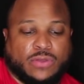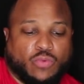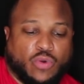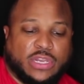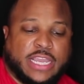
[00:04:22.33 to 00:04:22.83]

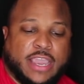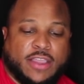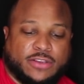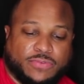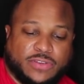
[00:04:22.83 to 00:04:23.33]
What
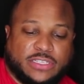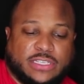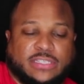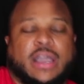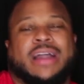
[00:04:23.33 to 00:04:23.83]

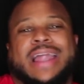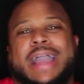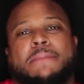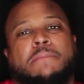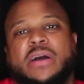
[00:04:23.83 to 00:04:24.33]
characteristics are
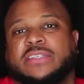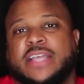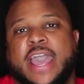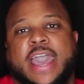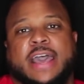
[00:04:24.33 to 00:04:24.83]
like
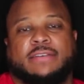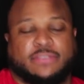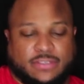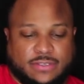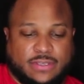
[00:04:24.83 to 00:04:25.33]

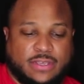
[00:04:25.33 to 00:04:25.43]
must-haves?